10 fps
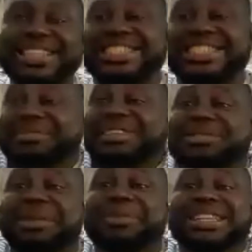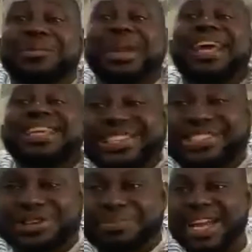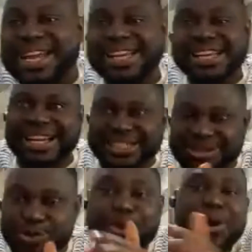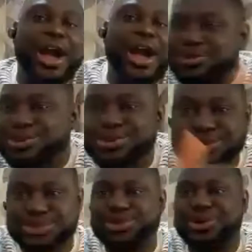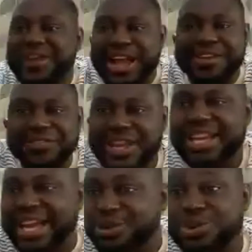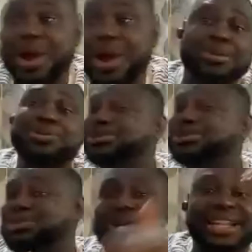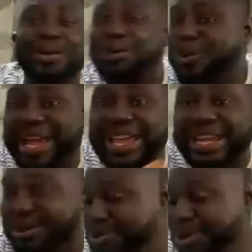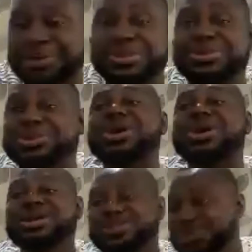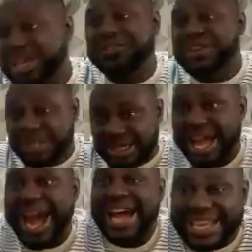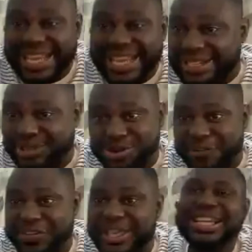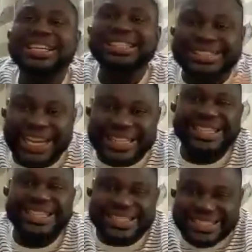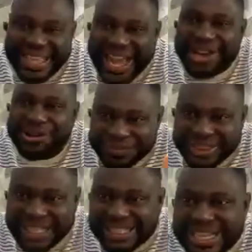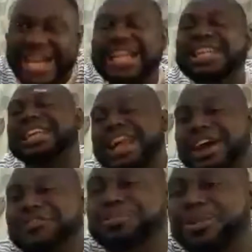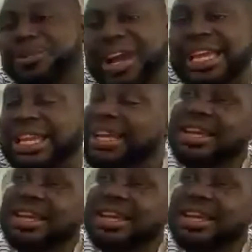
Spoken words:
It's sometimes about the relationship and who helps who to survive and who helps who to get the goal king and who helps who to even annex the trophy. That is the kind of danger that our football in.